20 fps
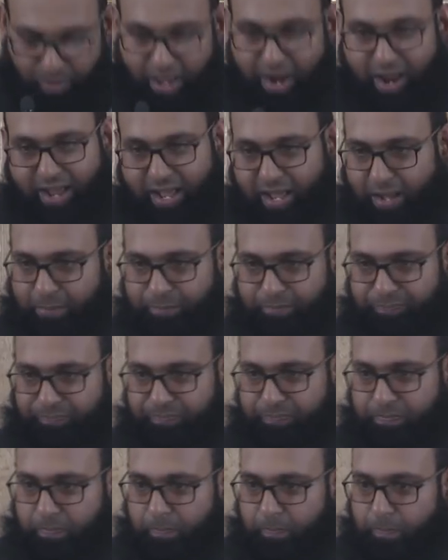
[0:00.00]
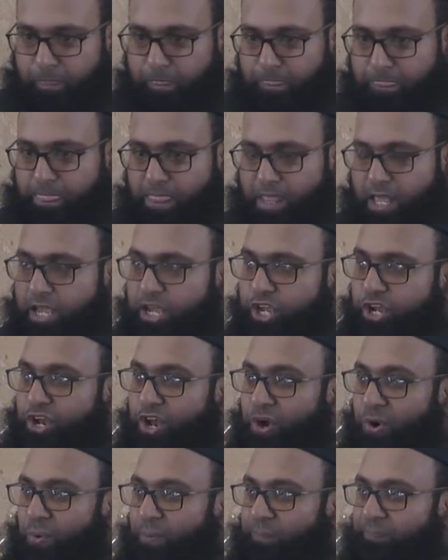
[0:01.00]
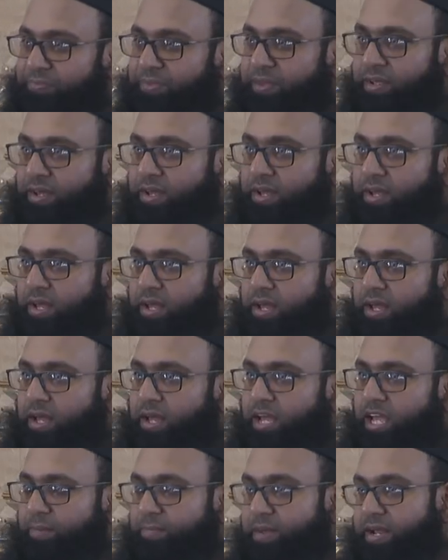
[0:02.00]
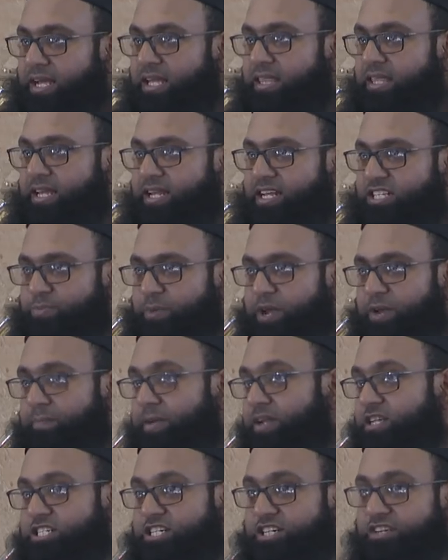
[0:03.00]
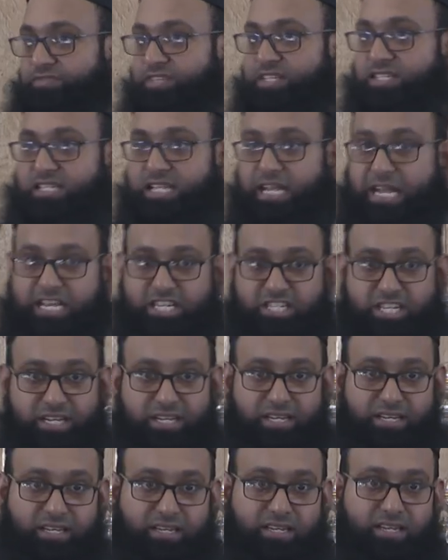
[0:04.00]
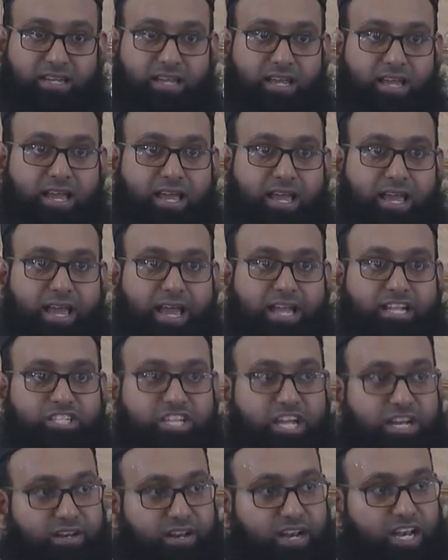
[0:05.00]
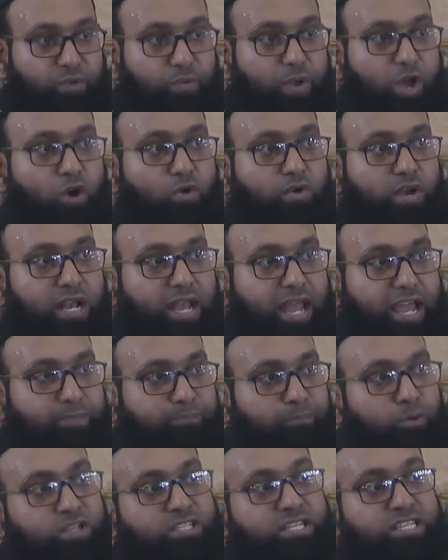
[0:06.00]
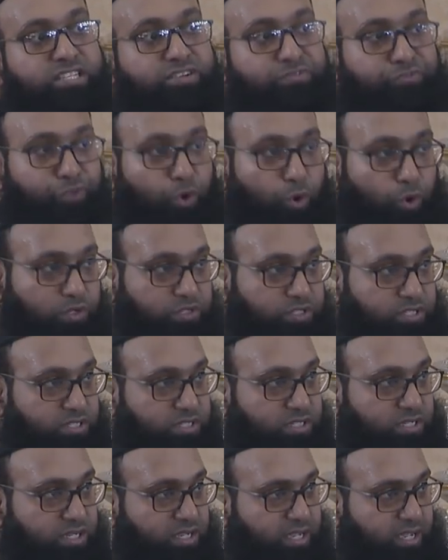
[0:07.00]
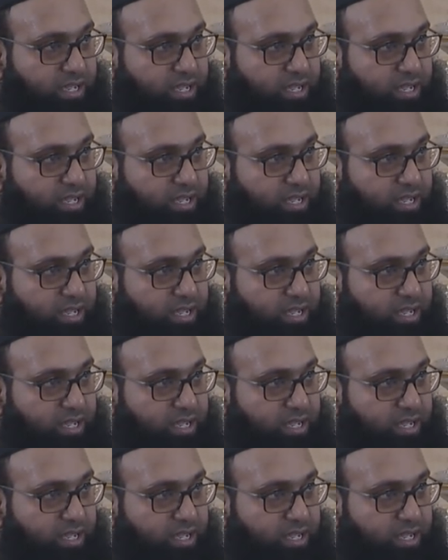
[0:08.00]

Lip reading: barakah. You know, Ibn Kathir has made mention of this narration. And generally, we only like positive thoughts.